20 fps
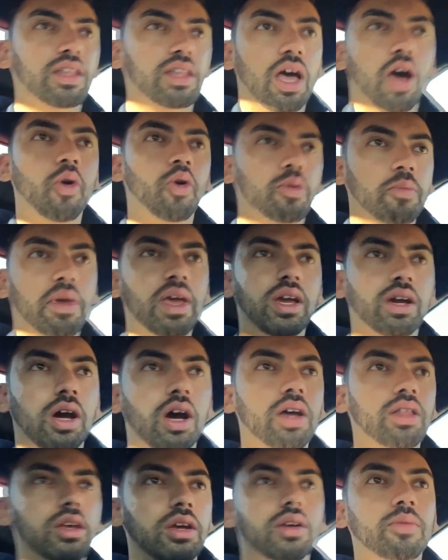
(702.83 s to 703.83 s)
that would make
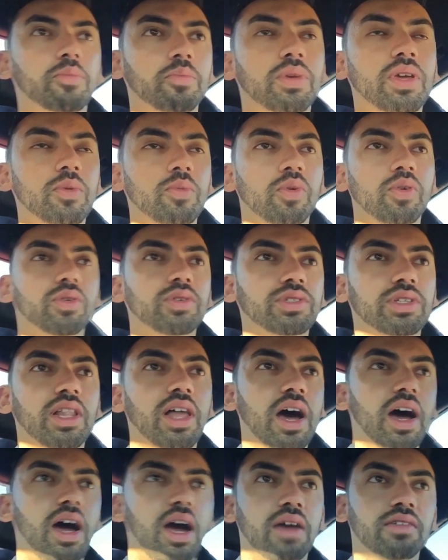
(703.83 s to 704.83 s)
other people's
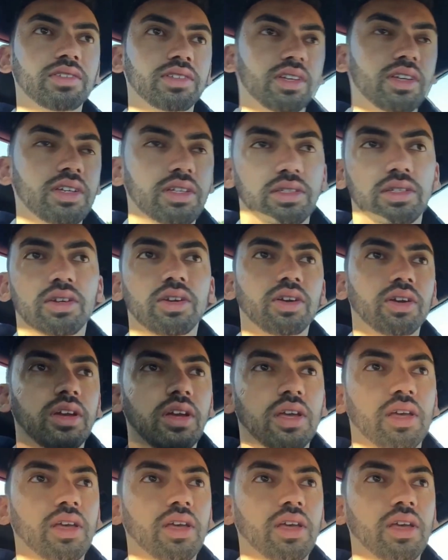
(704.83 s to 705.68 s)
lives easier?